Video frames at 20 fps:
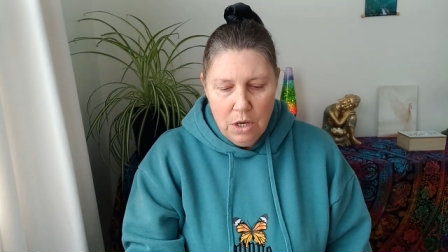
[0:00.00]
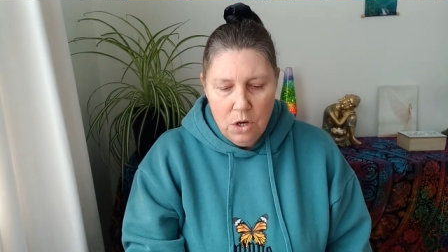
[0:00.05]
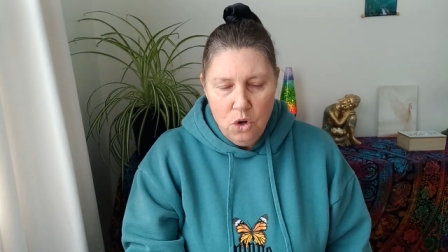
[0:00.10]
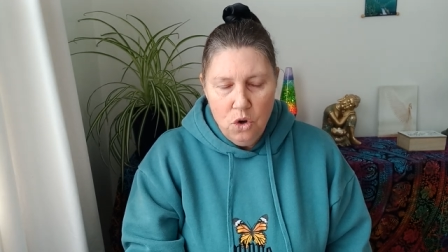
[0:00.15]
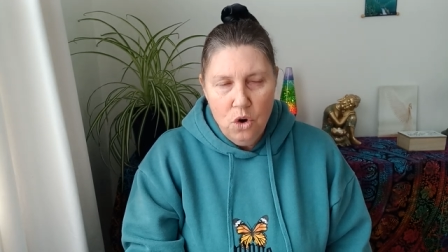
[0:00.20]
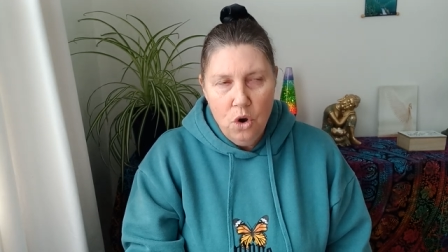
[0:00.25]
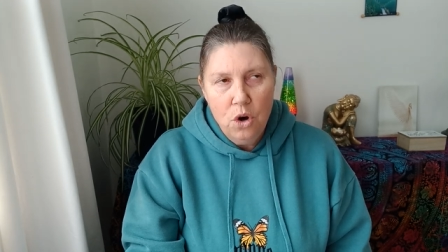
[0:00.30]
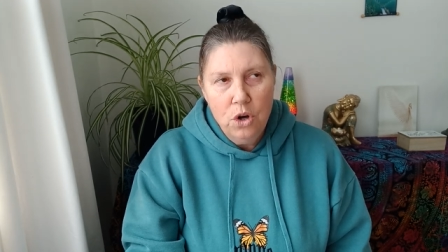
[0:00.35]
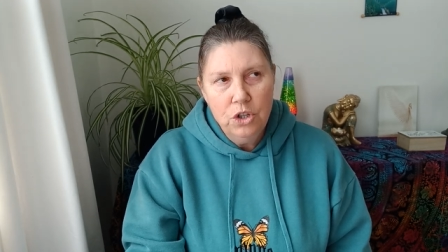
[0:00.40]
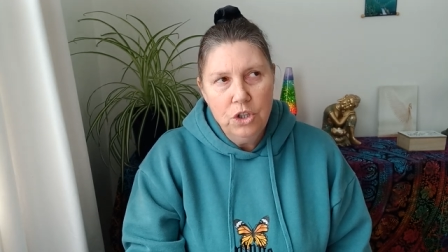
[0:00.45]

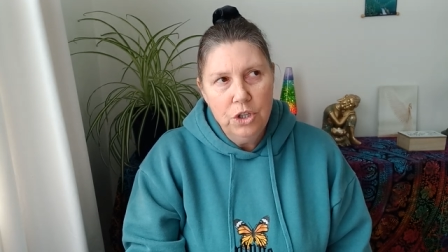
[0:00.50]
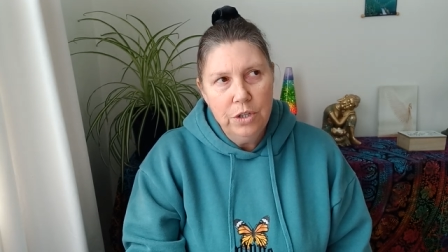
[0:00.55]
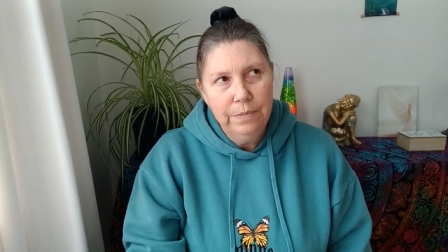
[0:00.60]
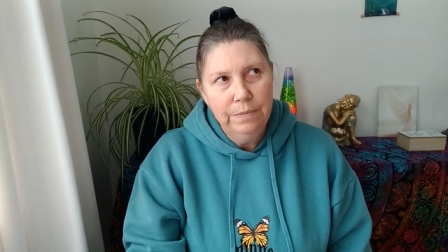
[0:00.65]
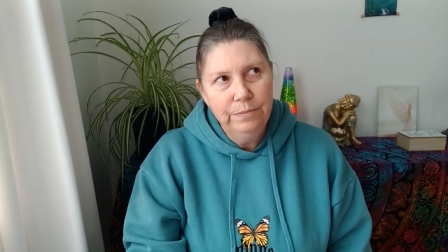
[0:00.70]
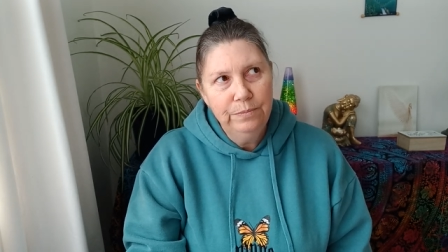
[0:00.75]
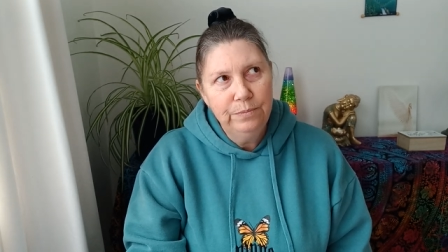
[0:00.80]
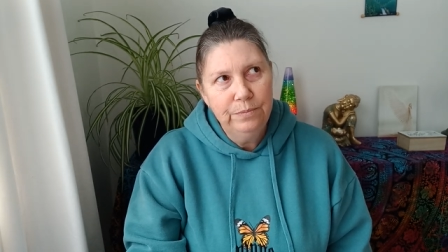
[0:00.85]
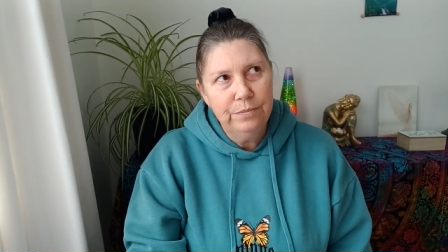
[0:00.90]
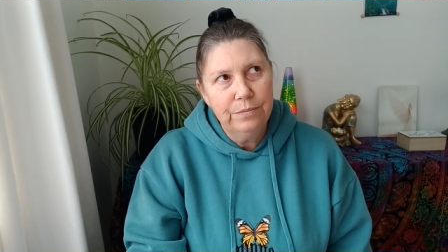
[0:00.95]
Not
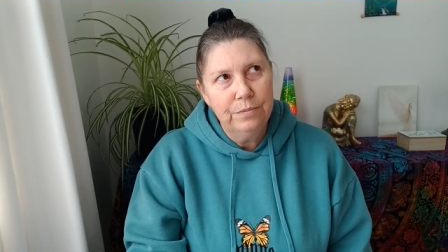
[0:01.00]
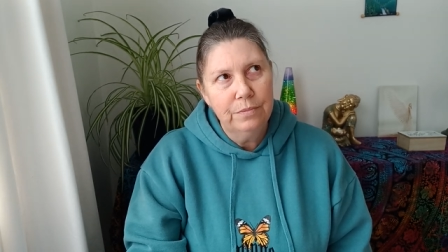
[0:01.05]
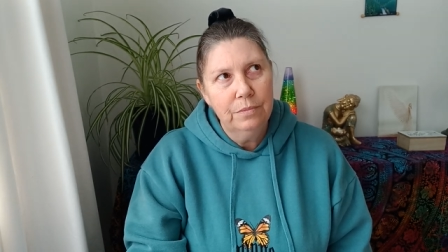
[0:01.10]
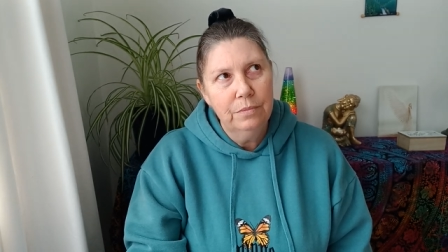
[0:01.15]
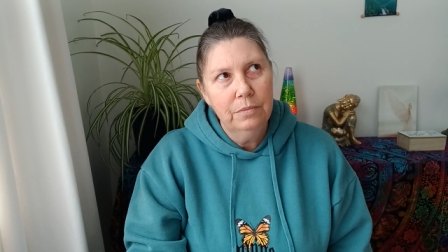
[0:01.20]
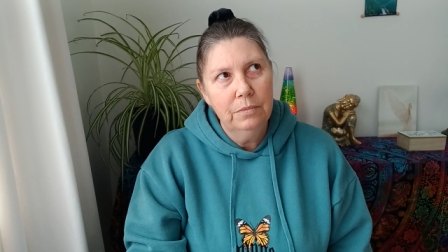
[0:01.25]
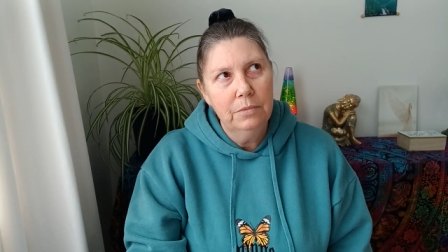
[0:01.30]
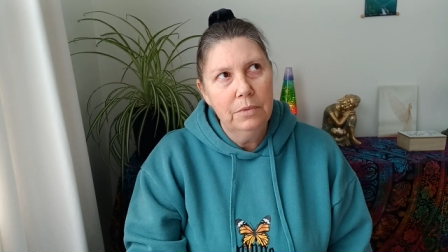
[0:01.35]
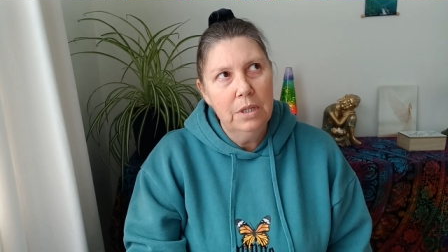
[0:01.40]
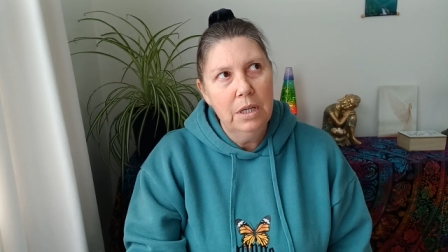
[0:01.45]

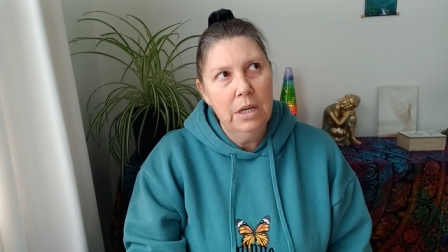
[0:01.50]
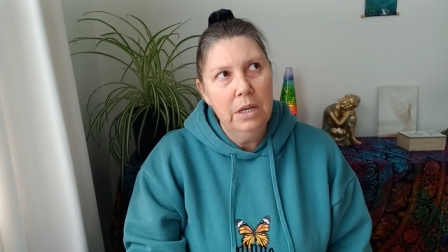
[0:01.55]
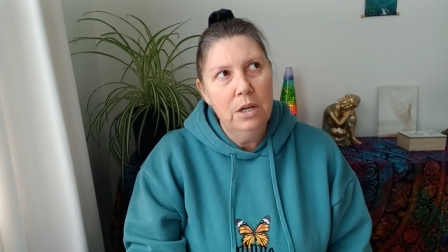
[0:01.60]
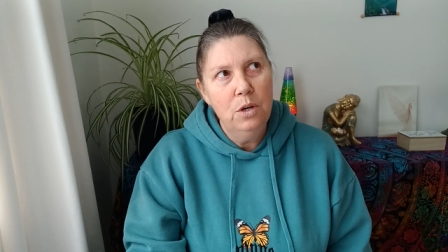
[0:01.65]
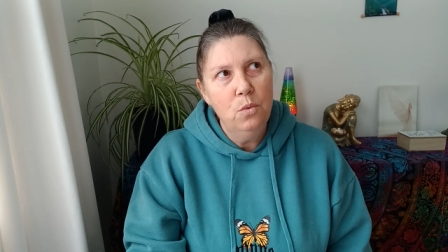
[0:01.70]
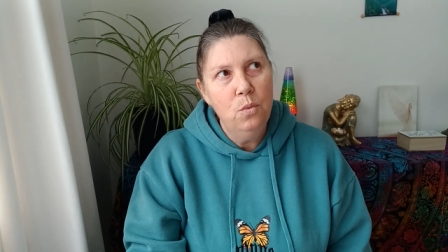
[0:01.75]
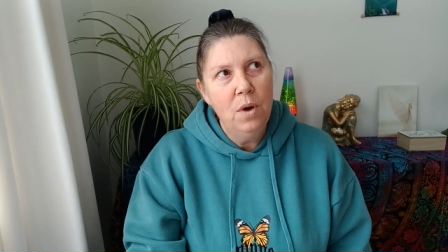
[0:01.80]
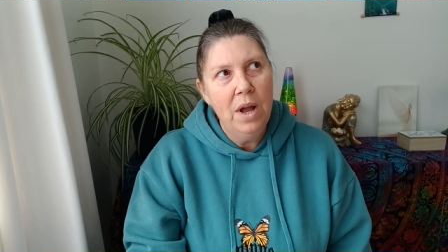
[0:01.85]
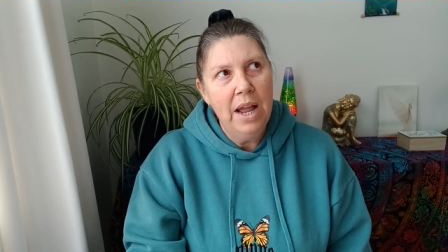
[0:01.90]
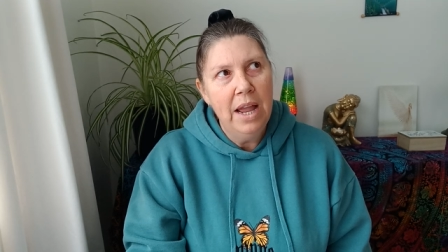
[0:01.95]
in
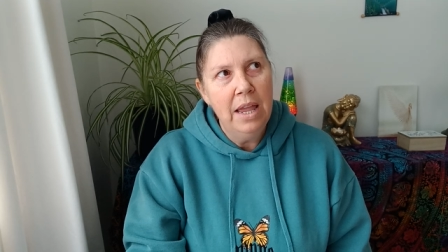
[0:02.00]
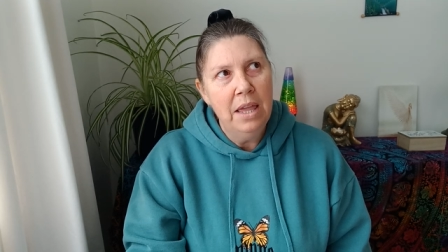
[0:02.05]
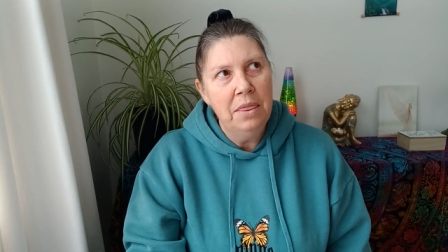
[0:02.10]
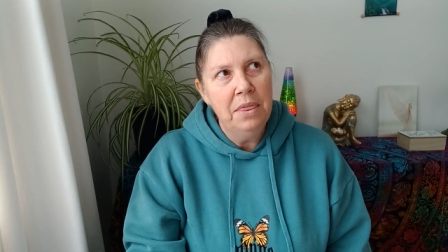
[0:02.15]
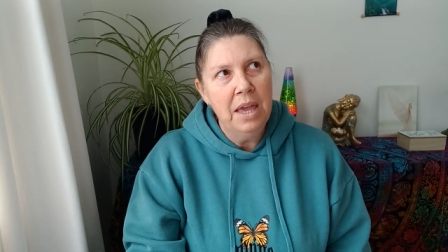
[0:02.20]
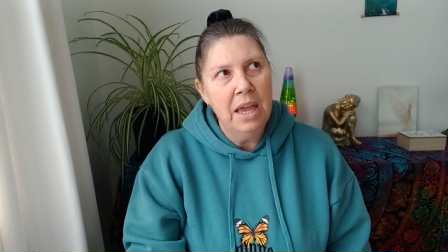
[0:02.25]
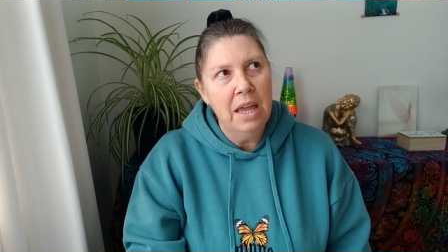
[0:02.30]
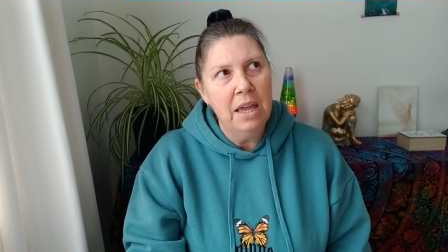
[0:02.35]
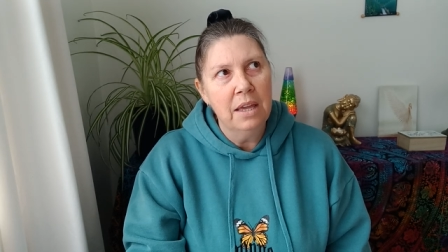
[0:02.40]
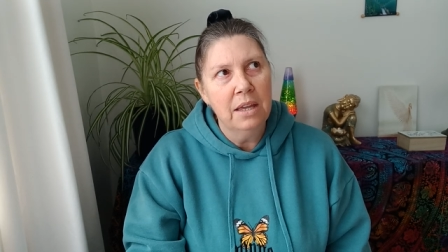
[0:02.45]
a way
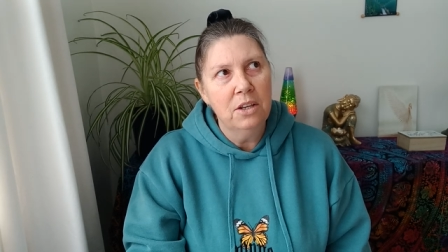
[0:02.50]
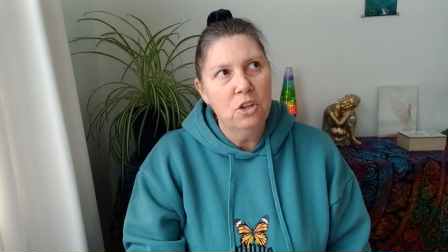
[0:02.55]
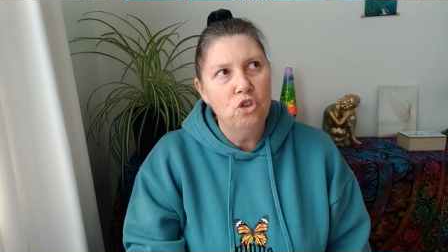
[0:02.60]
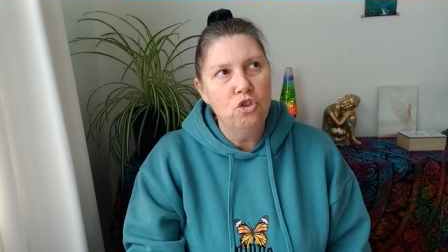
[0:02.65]
that